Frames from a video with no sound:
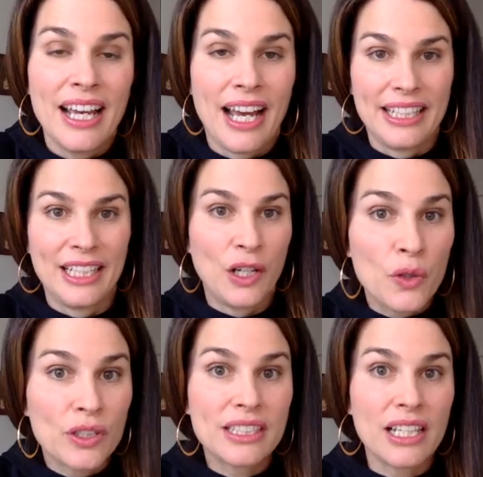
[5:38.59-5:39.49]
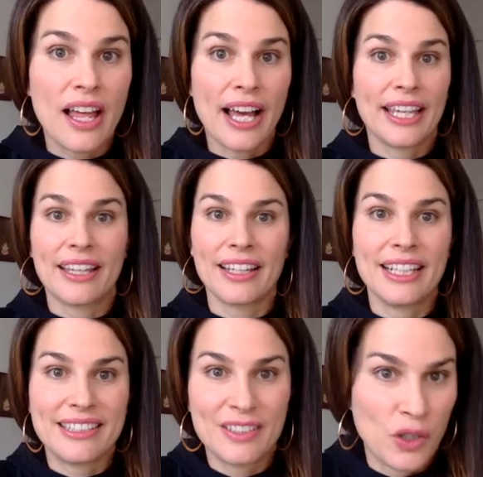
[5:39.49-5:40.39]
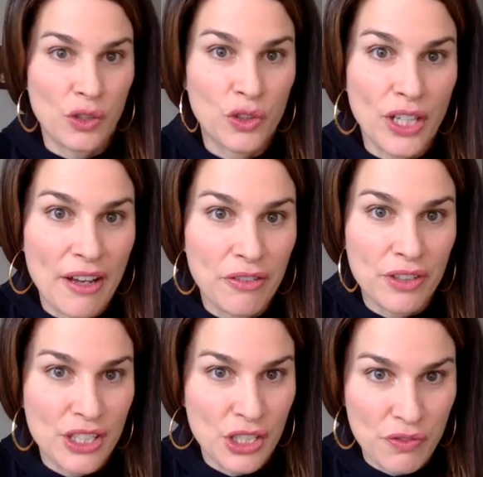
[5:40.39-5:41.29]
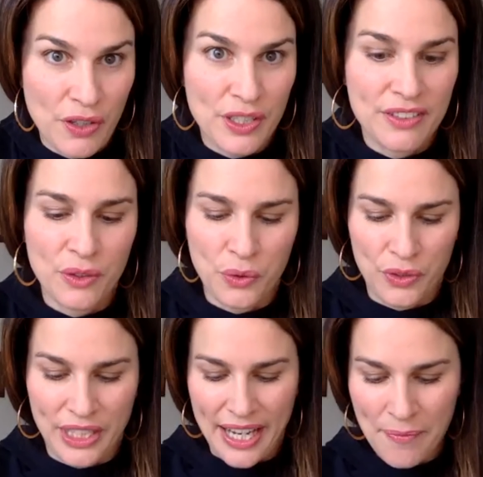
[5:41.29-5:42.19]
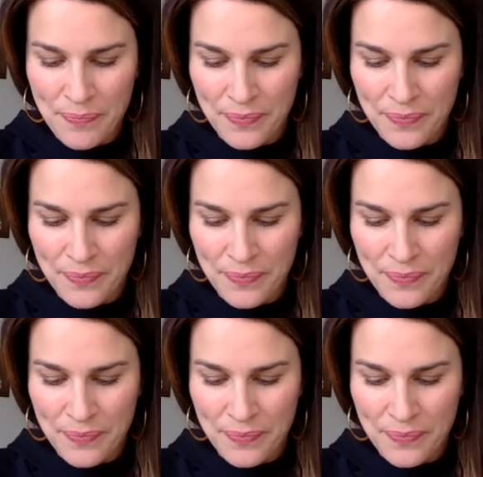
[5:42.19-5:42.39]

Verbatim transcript: and it looks like it's not gonna finish very soon, yeah?